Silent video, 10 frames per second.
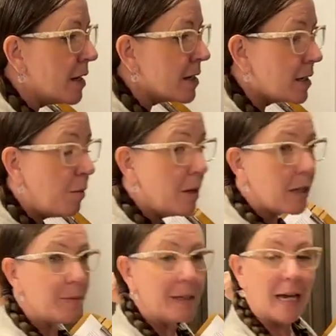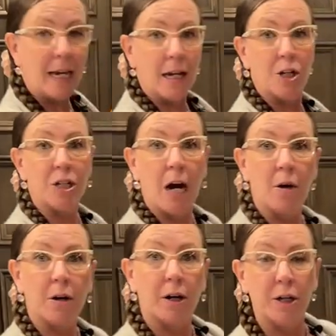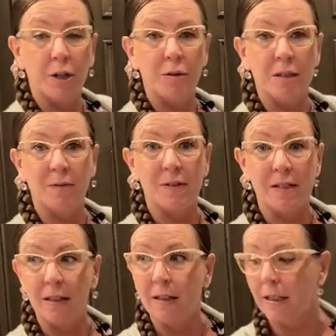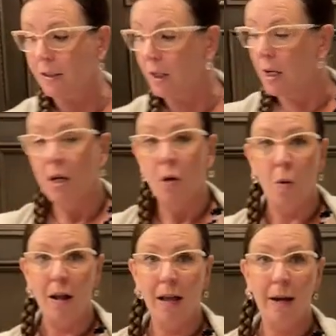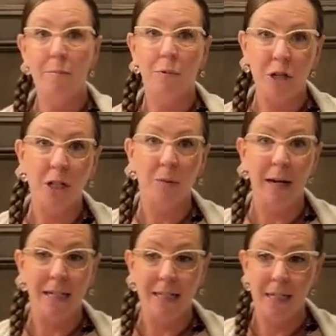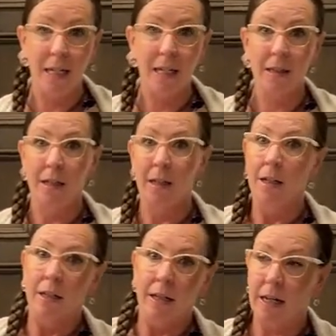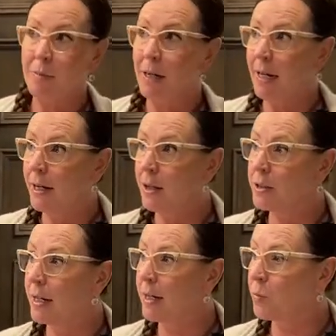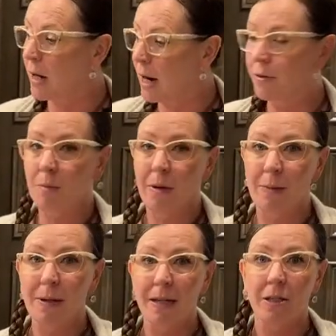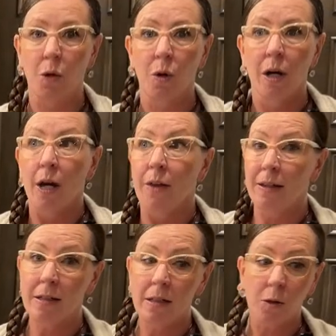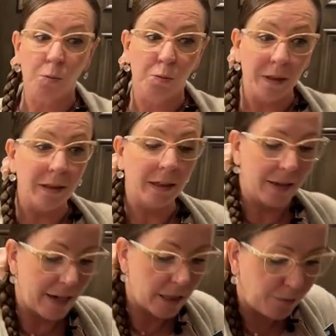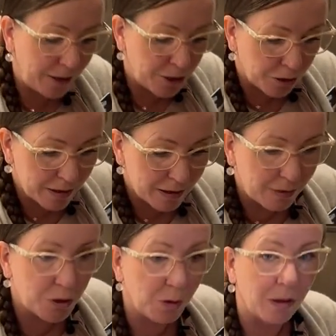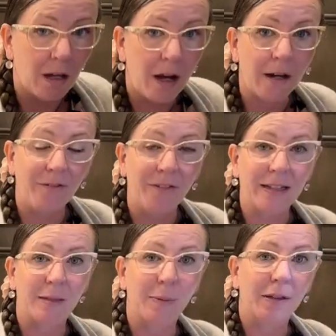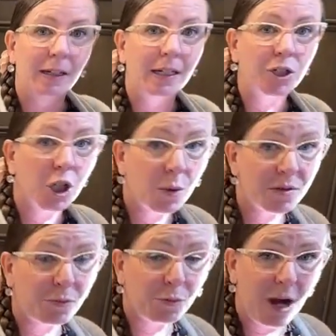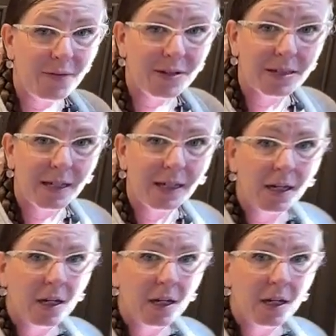someone can be taking a shower or using the facilities while I'm brushing my teeth, getting my hair done, whatever it might be. So this is a really nice feature. This gives you a lot of flexibility in terms of privacy.